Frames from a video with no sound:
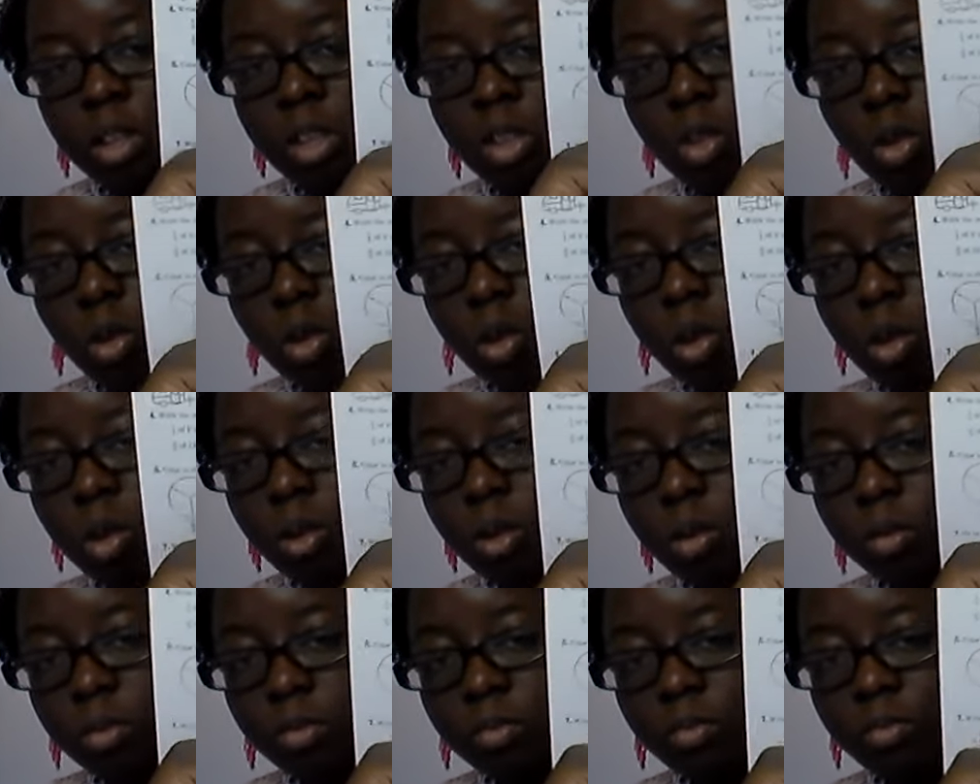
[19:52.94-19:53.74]
The
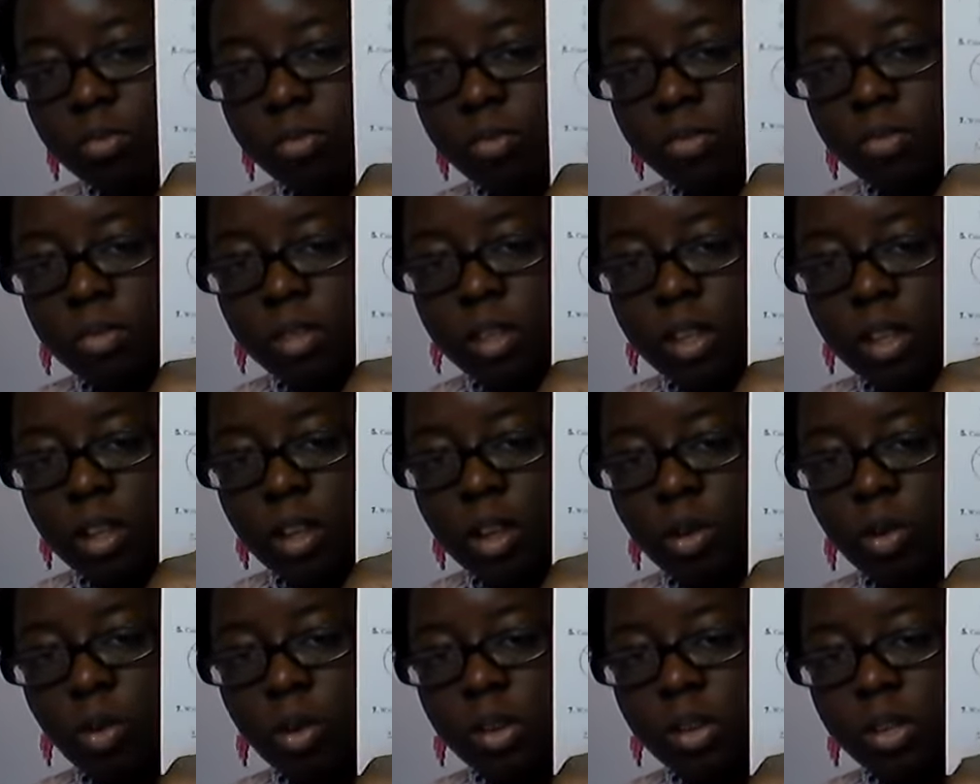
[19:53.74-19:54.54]
whole
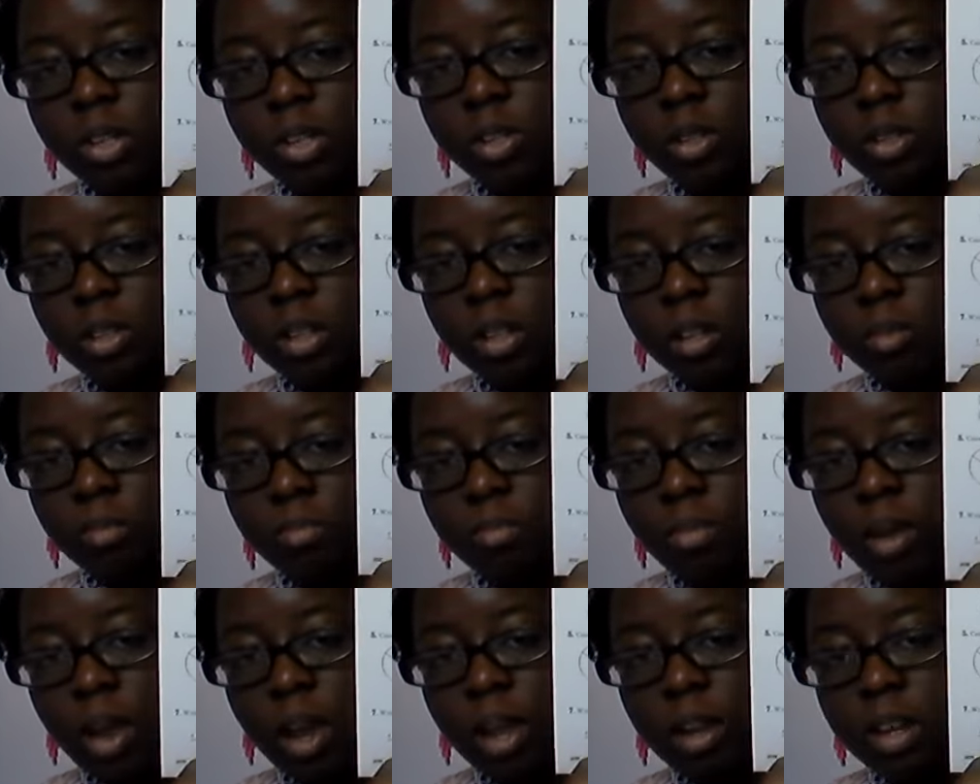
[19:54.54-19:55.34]
according to the
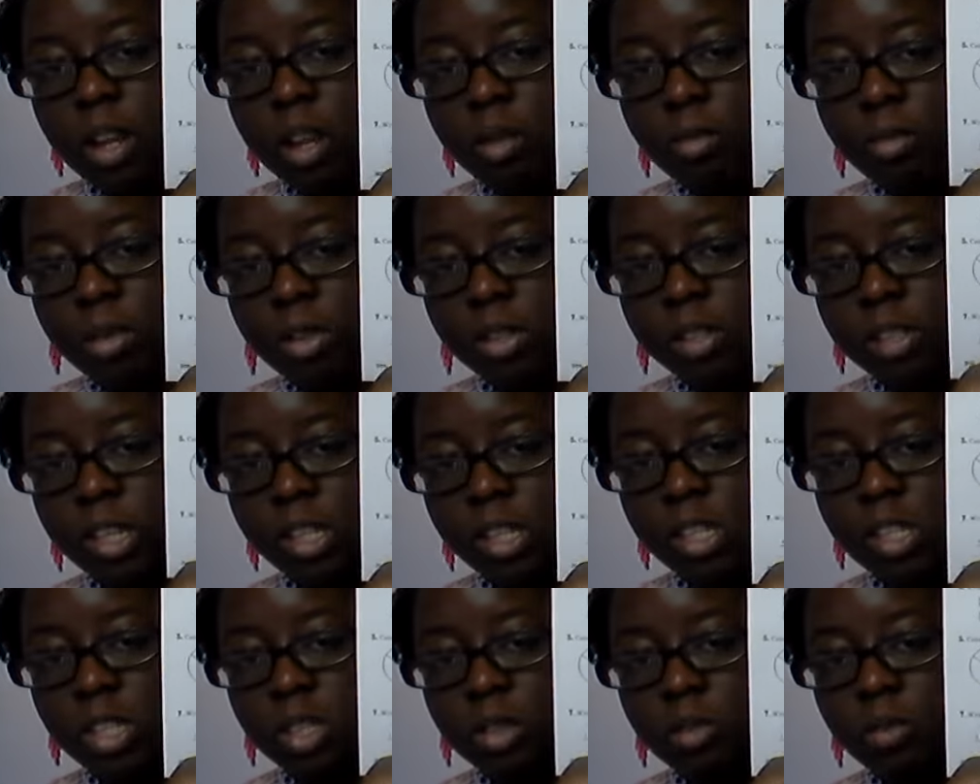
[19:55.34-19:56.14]
bottom number
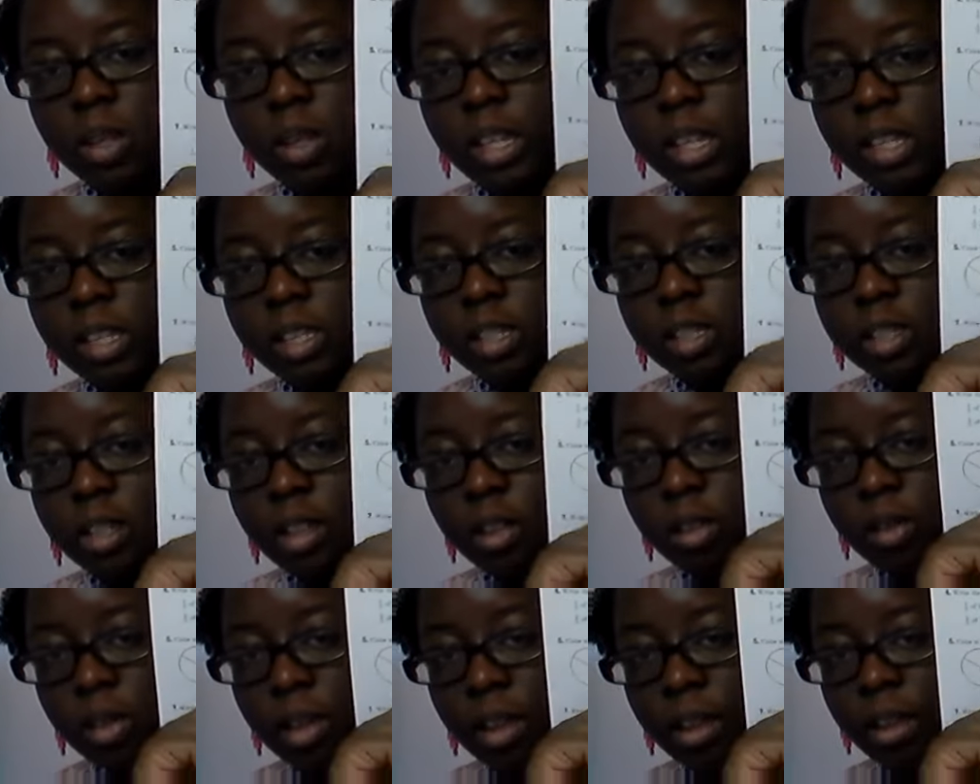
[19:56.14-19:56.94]
says 3,
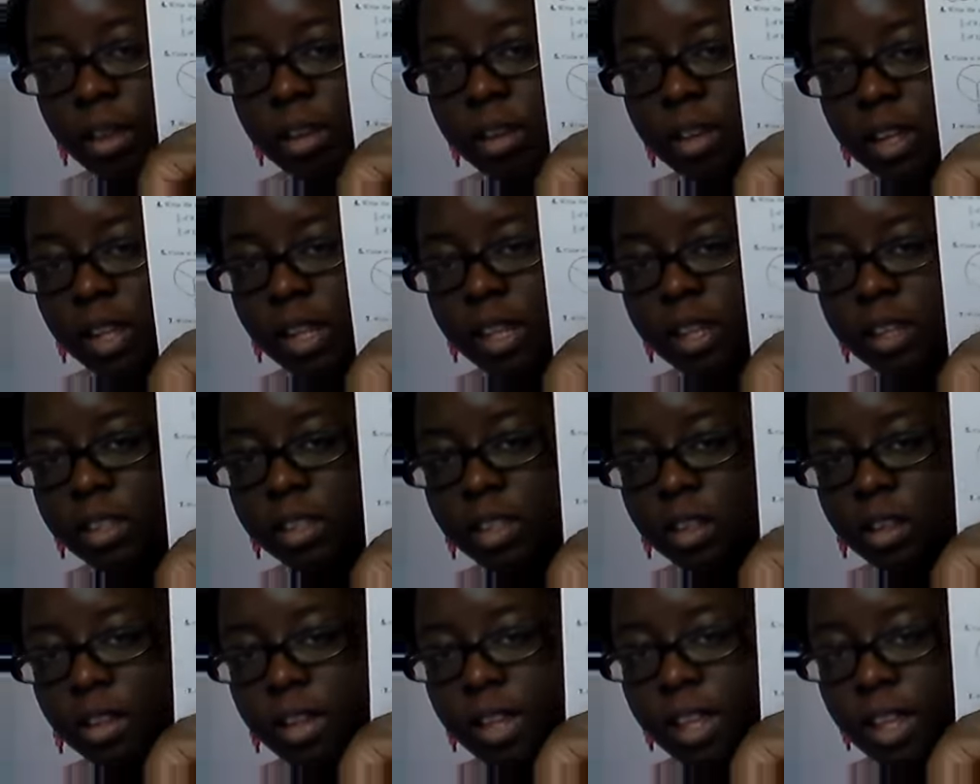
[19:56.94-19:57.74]
so
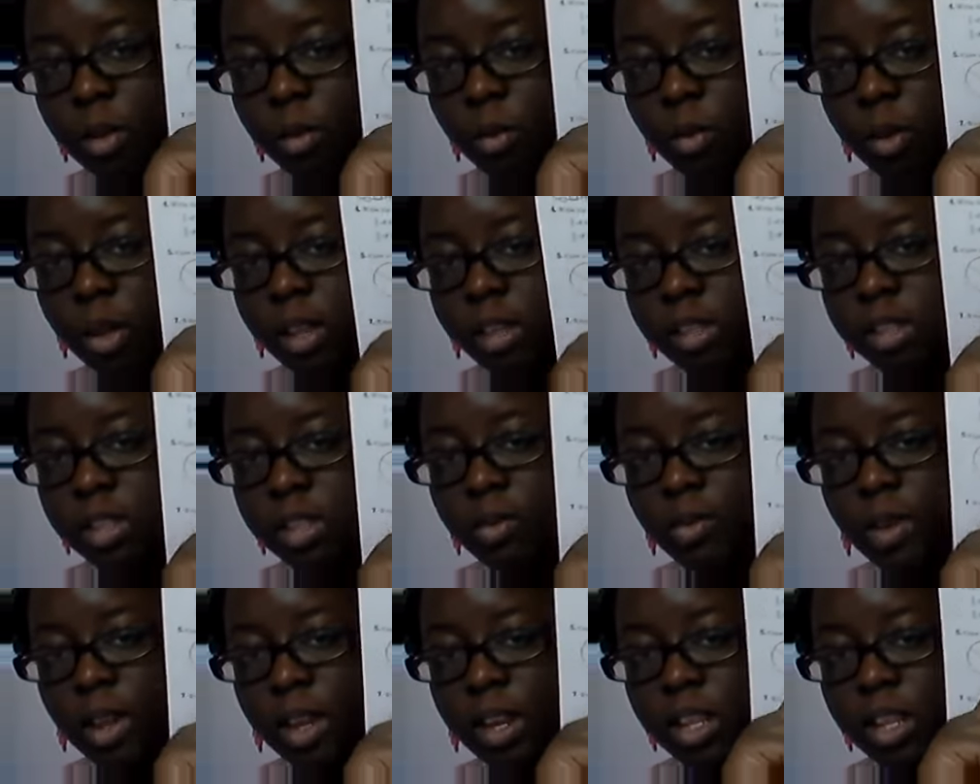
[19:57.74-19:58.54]
it was
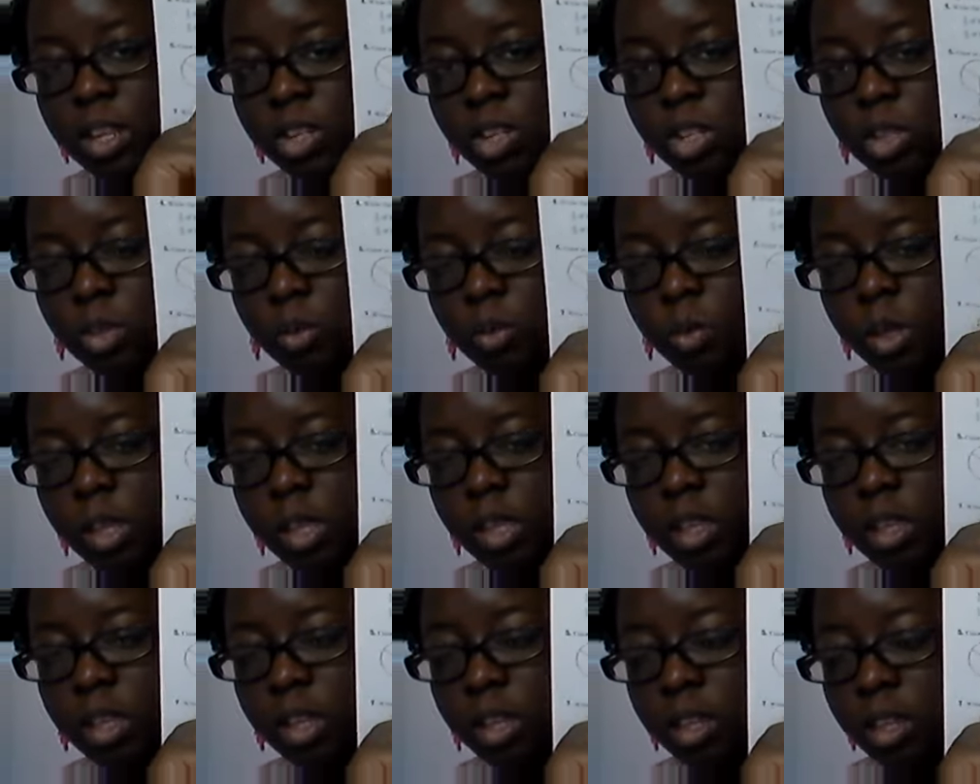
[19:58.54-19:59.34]
divided into 3.